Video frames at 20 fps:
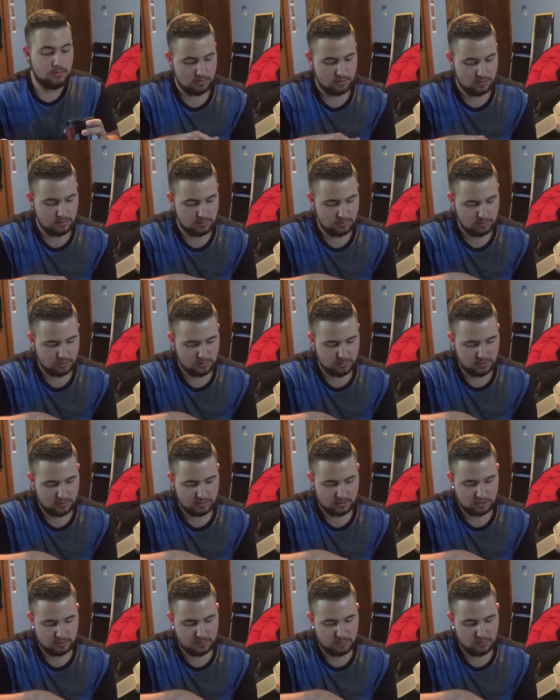There's supposed to be like
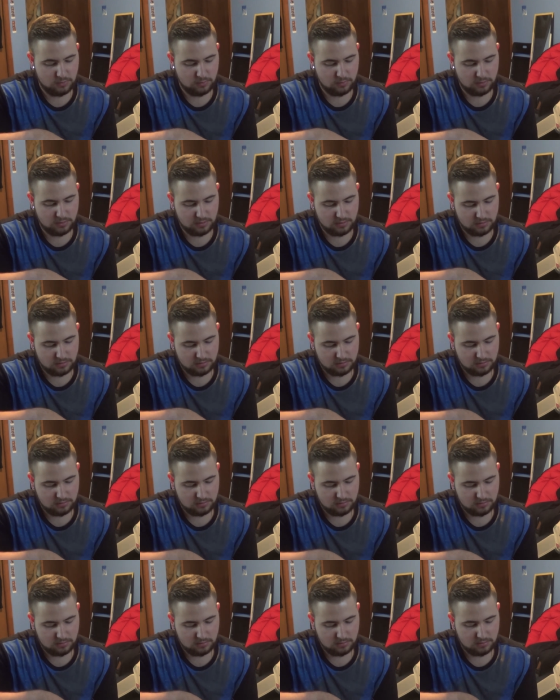a spoon with it.
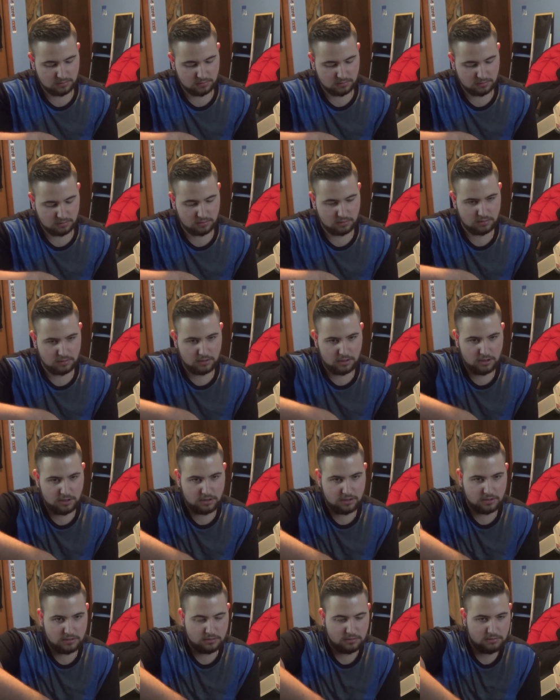Oh, there
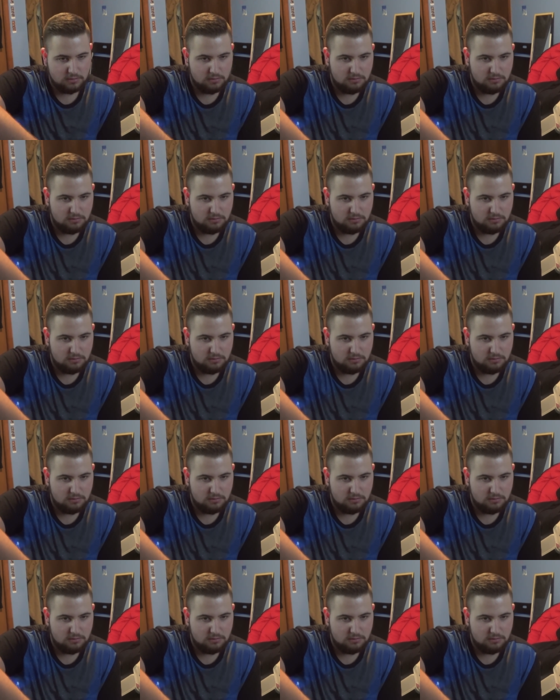it is.